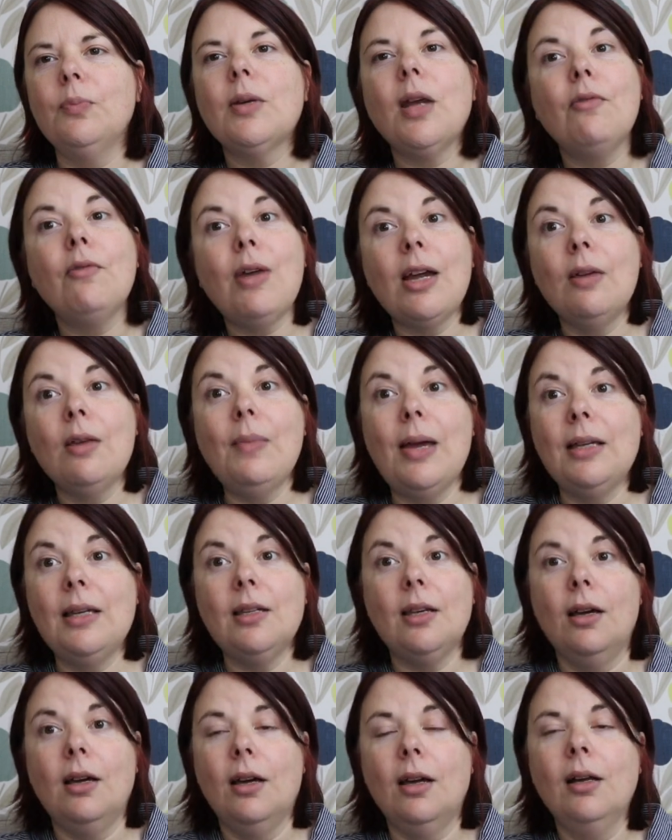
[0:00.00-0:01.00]
But I recommend
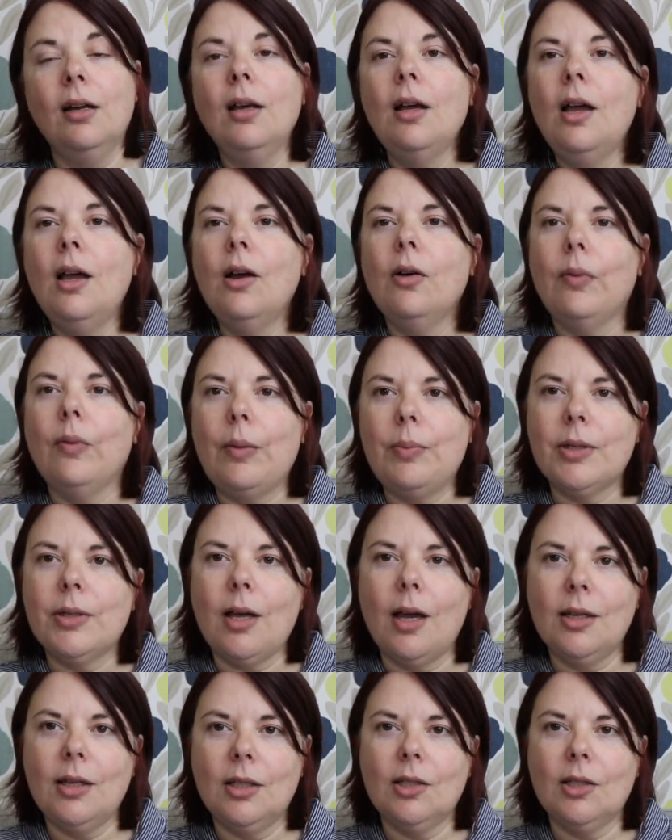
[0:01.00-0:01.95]
her website.